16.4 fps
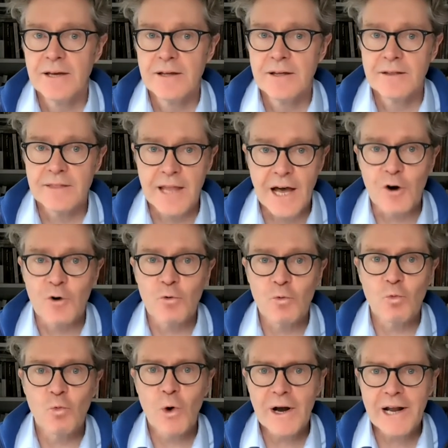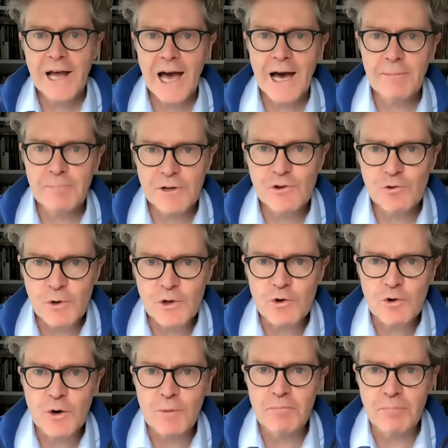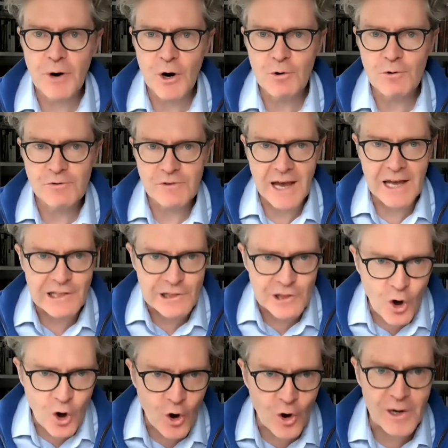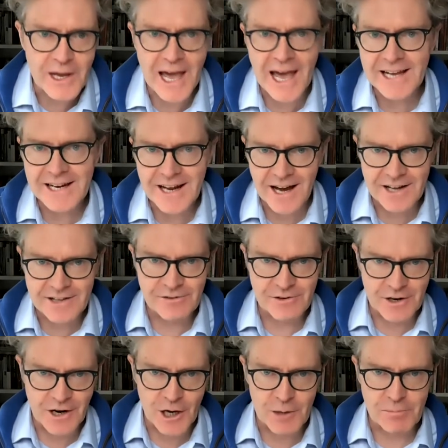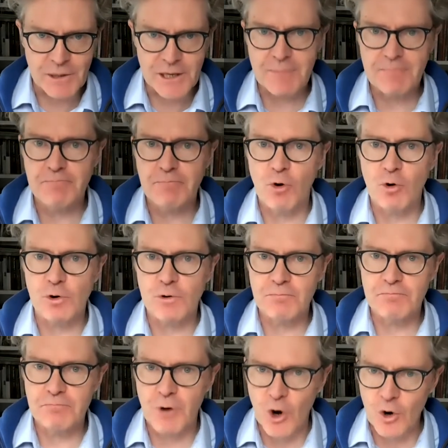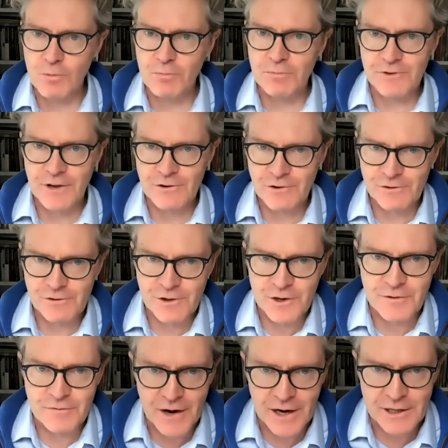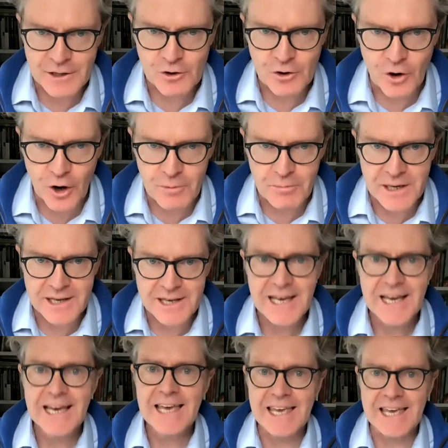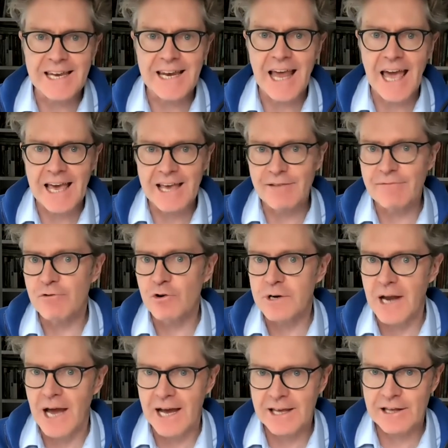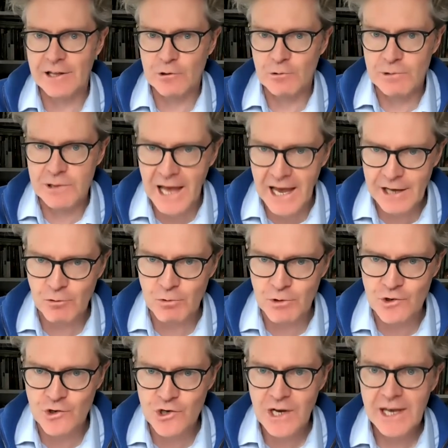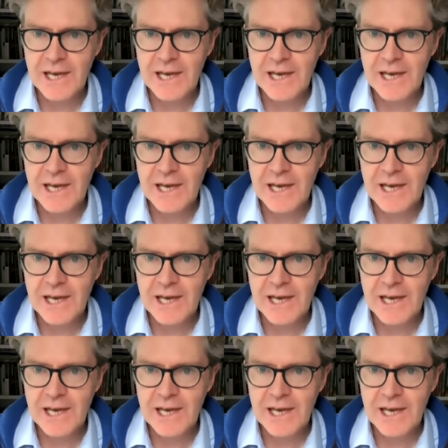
Now, what happens when you compose a long and undeniably important poem, such as the Divine Comedy, in a vernacular language,